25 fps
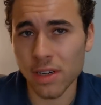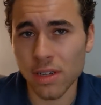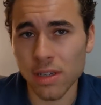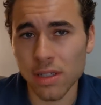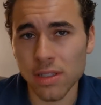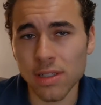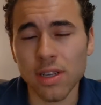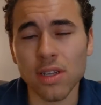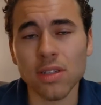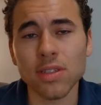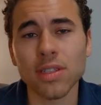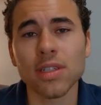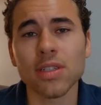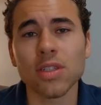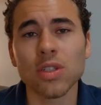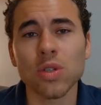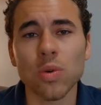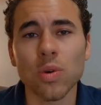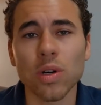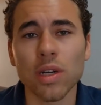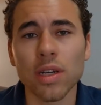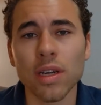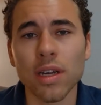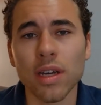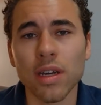It tells the
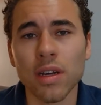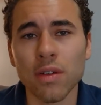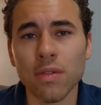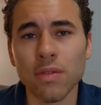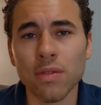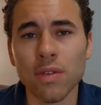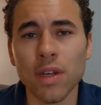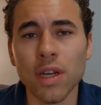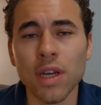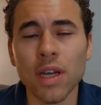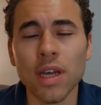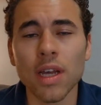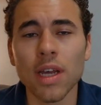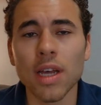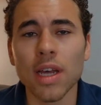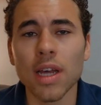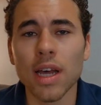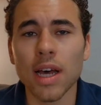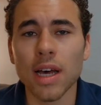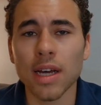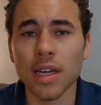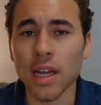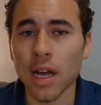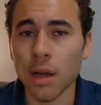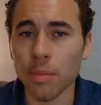story of
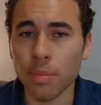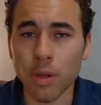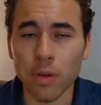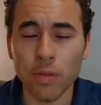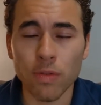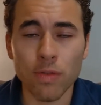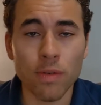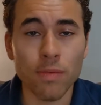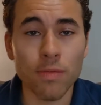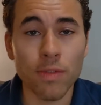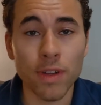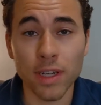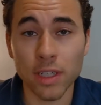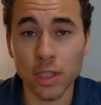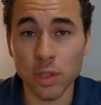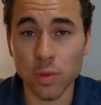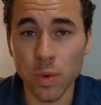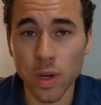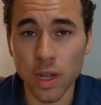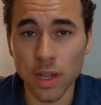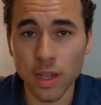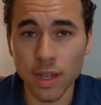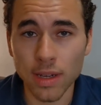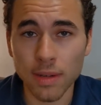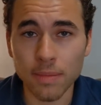a couple from
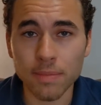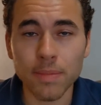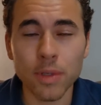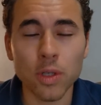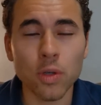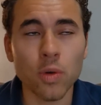Venezuela